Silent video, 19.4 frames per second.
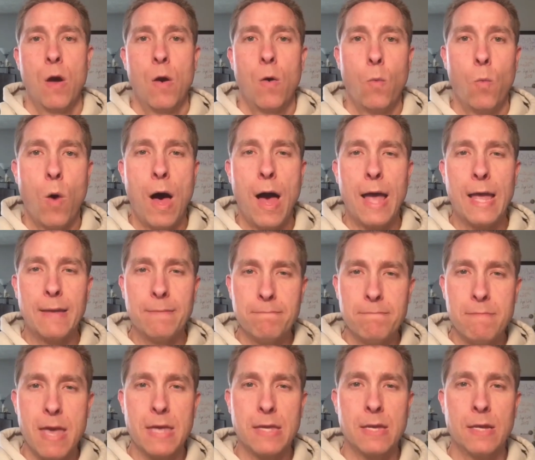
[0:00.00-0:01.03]
Why
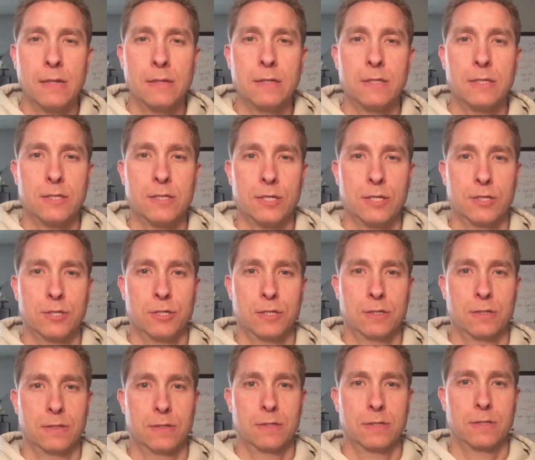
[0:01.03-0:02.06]
making
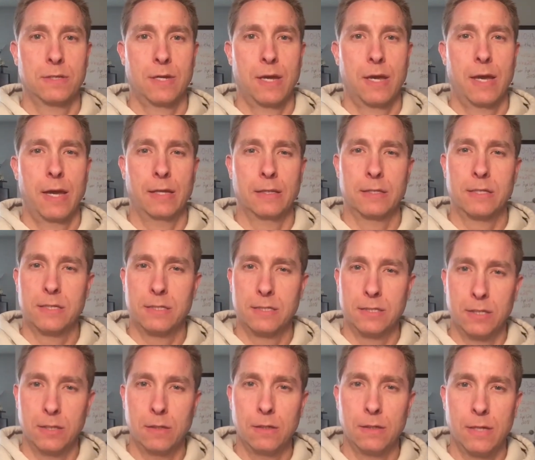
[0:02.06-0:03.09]
decisions
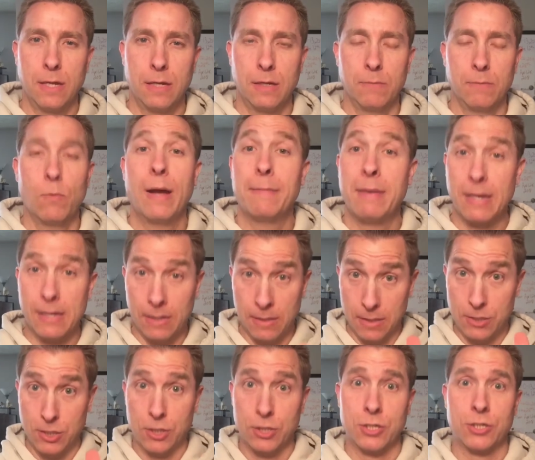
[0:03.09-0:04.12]

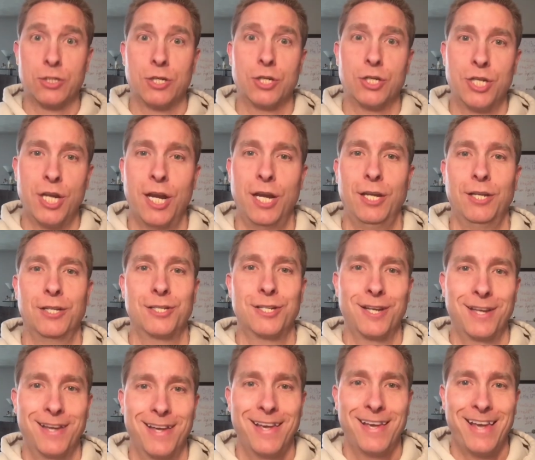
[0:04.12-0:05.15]
to change
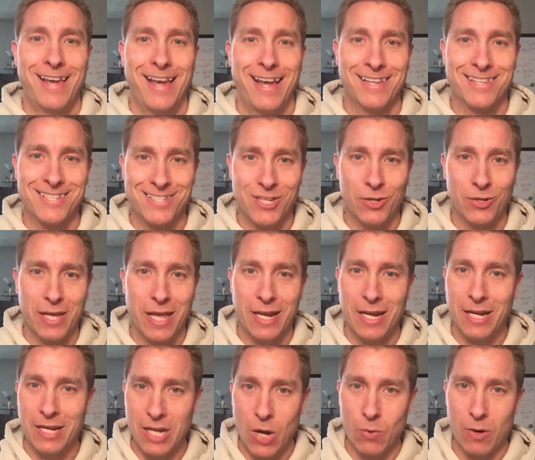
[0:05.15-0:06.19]
and still
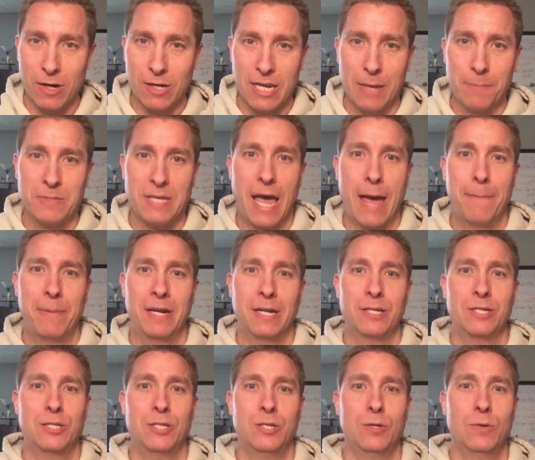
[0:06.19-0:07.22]
getting nowhere keeps happening
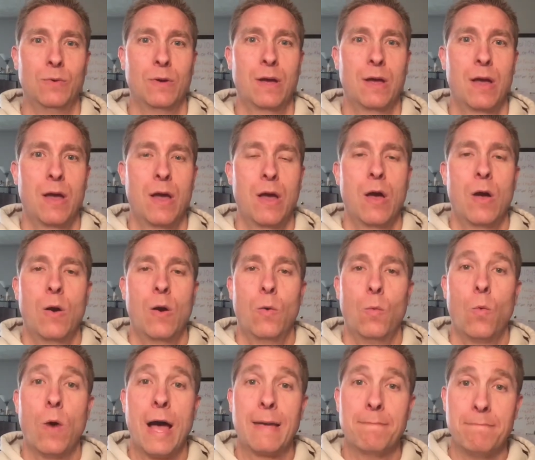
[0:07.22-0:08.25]
to you.
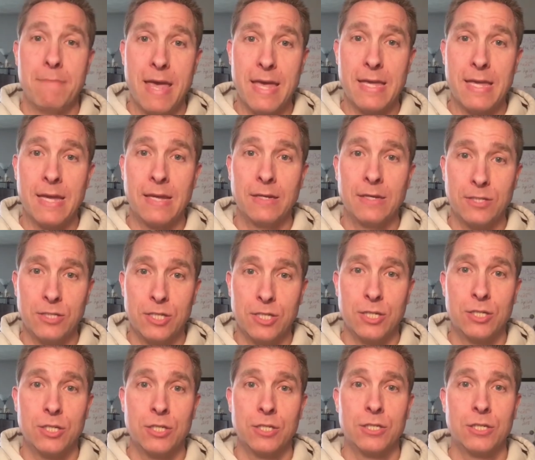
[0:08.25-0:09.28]
Why making
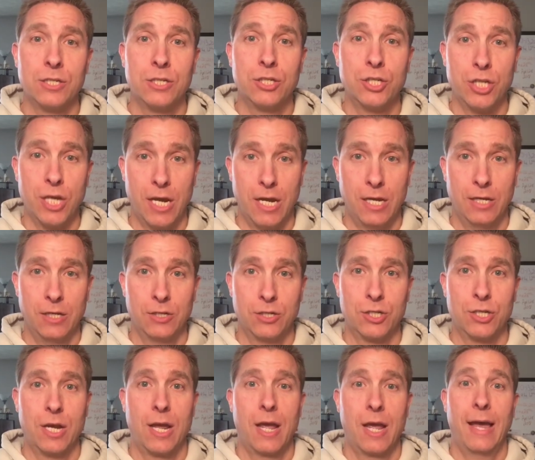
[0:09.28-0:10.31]
decisions to
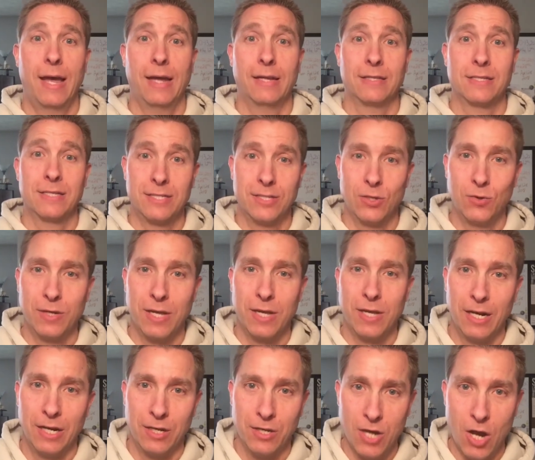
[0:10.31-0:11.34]
change and still
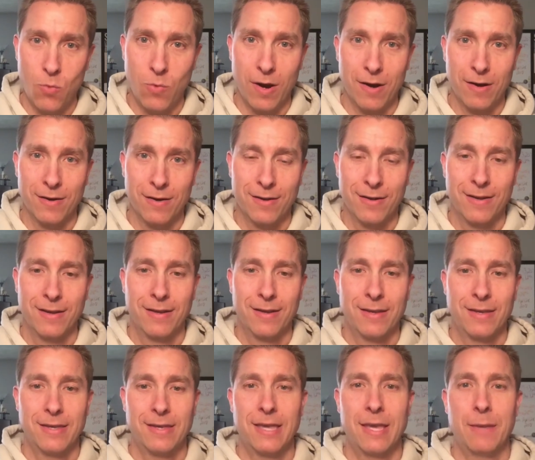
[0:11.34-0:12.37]
getting nowhere
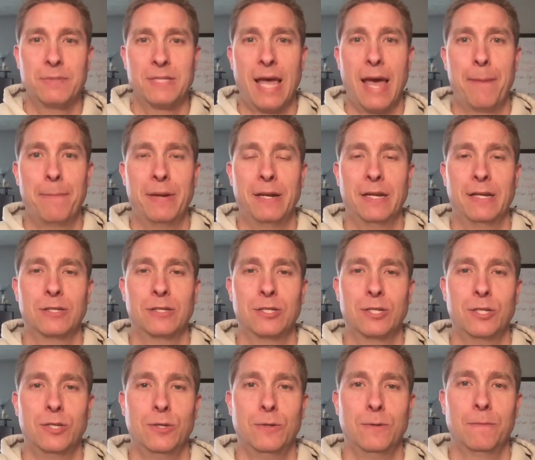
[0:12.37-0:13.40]
keeps happening
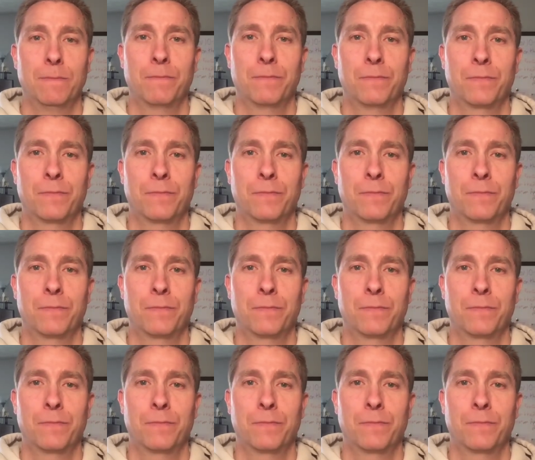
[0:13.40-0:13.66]
to you.